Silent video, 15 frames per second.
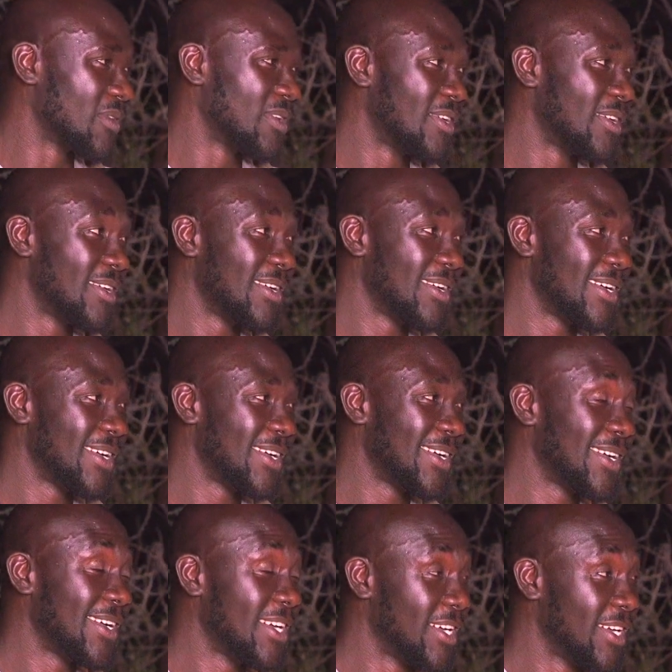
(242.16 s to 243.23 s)
but I guess we still
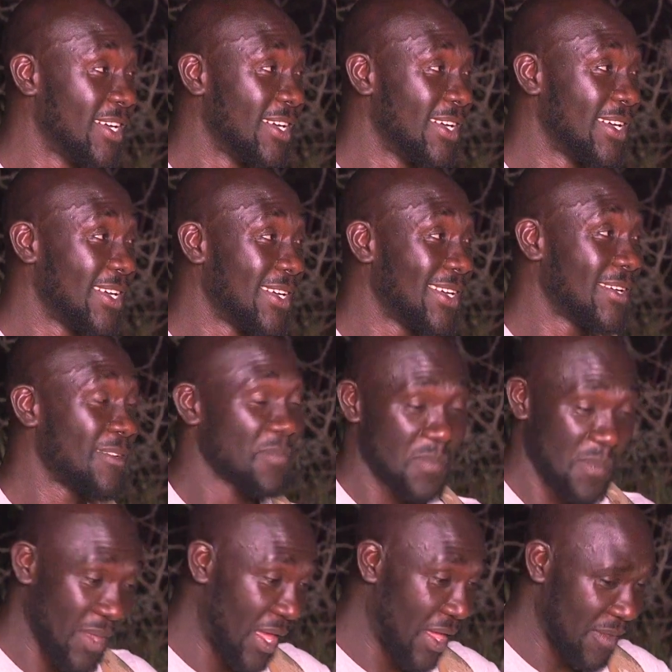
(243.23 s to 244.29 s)
have support.
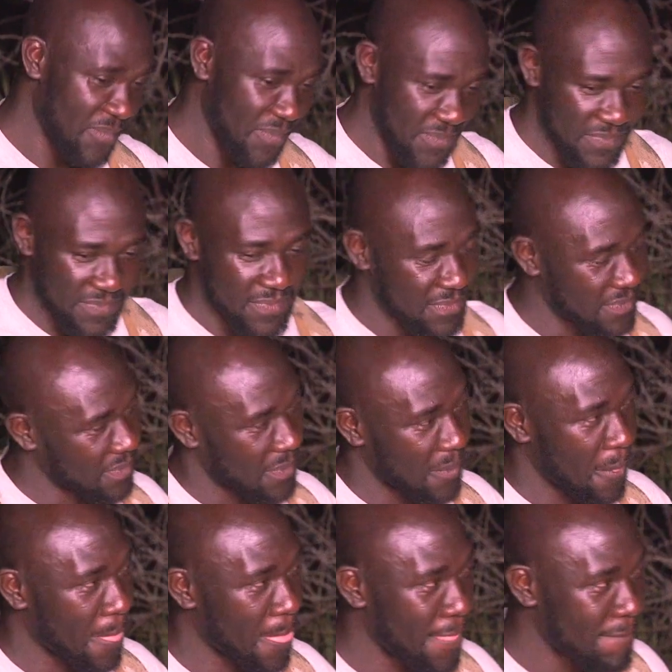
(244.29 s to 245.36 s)
Still an
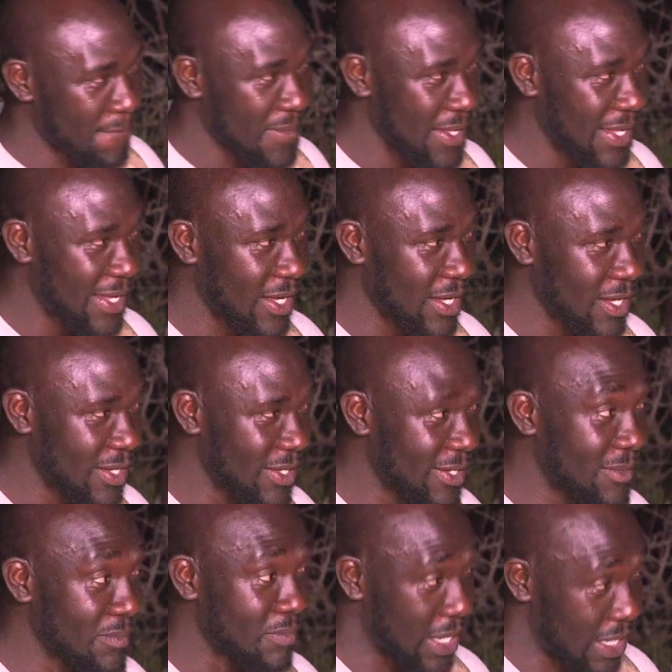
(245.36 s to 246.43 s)
illegal occupation.
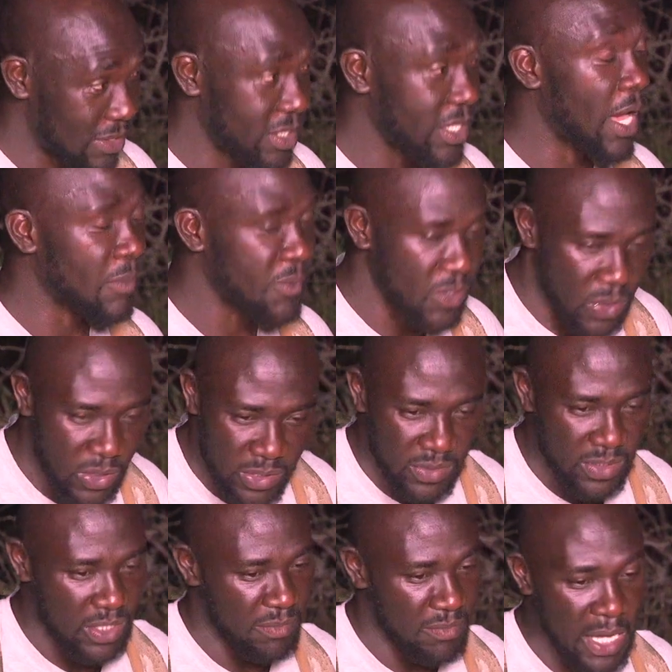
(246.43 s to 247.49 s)
I guess we still have
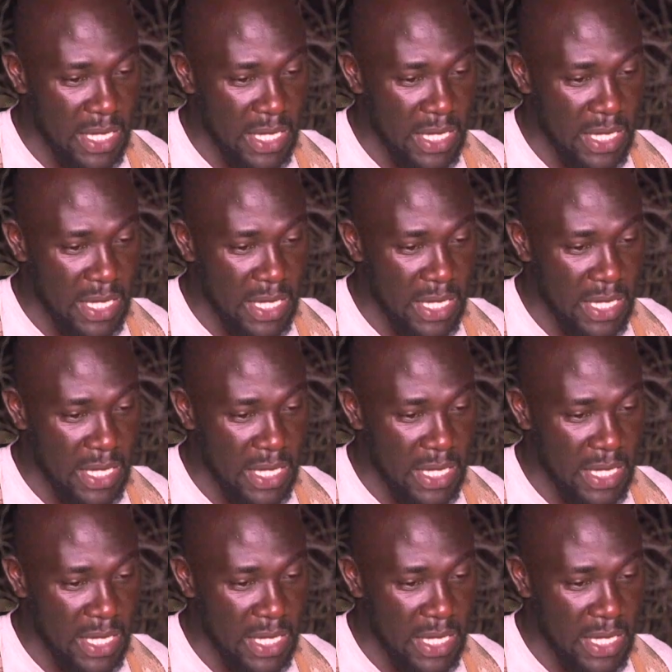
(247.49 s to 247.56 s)
support.